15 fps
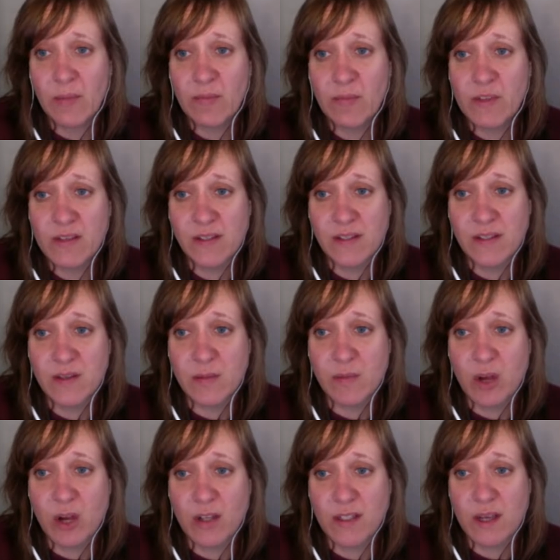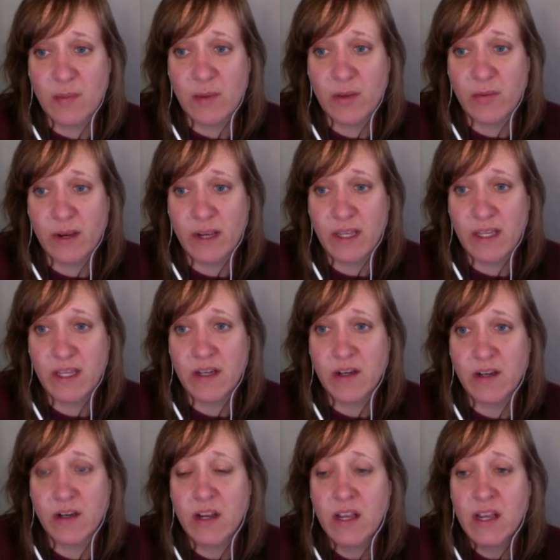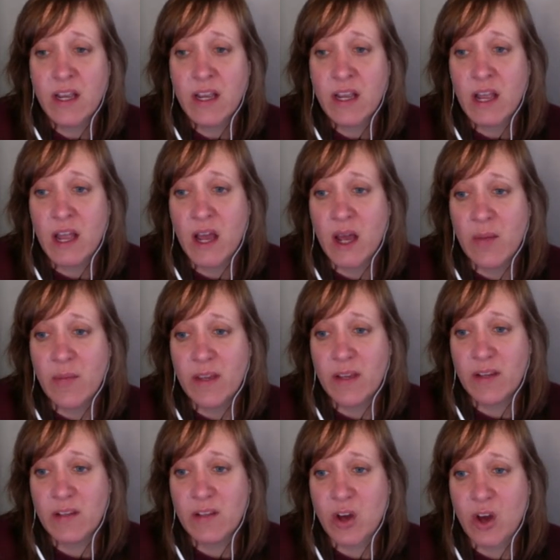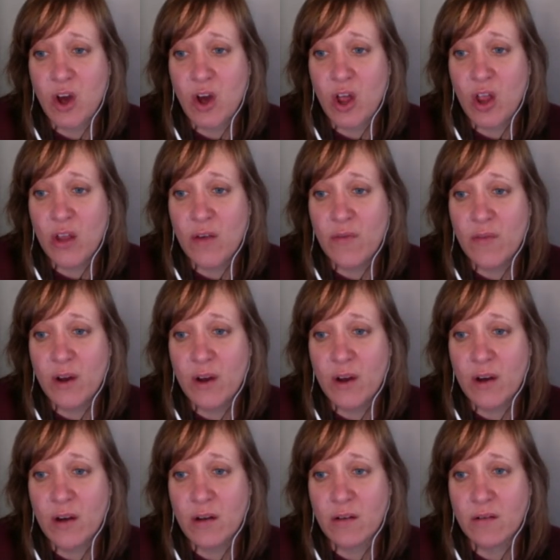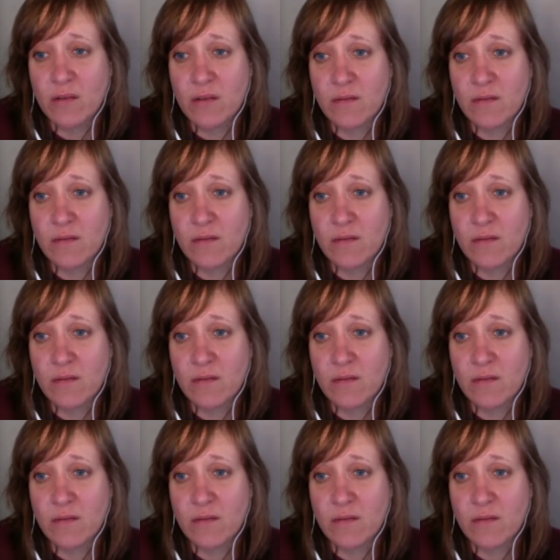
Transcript: This is the blog template right here. Here's all of our